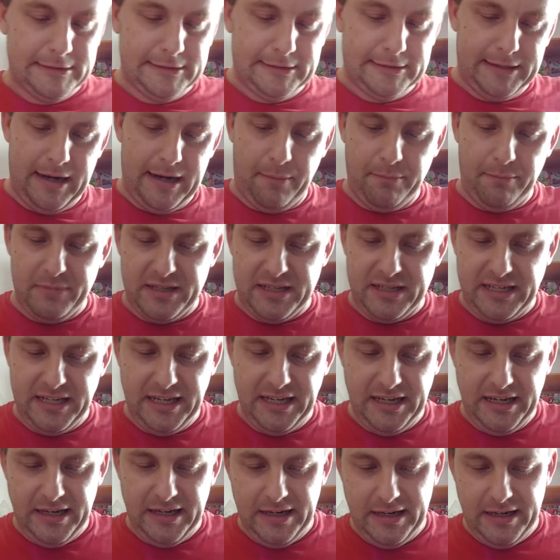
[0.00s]

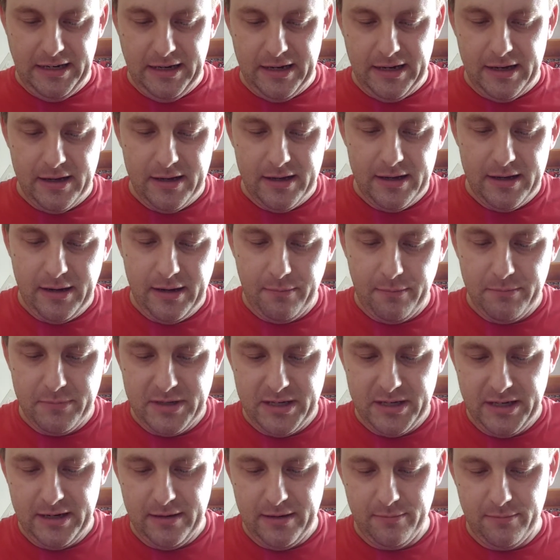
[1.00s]

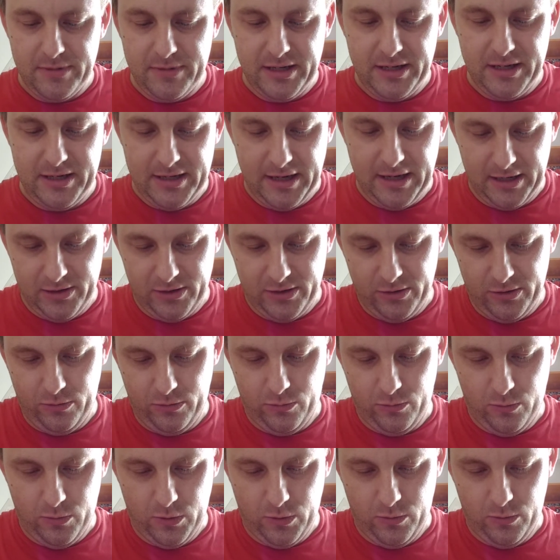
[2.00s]
Numpty Dumpty sat on a
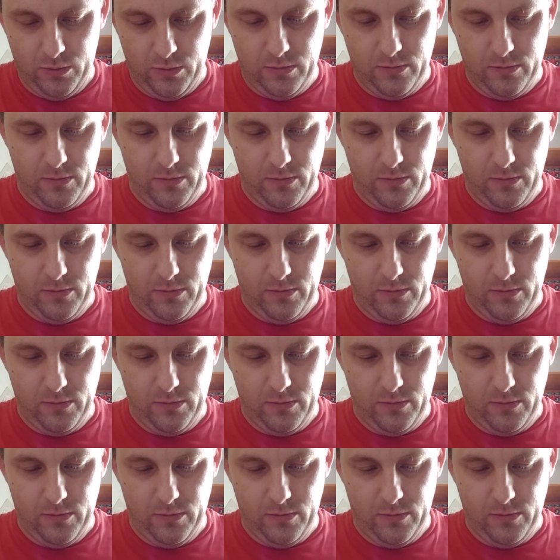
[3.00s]
wall.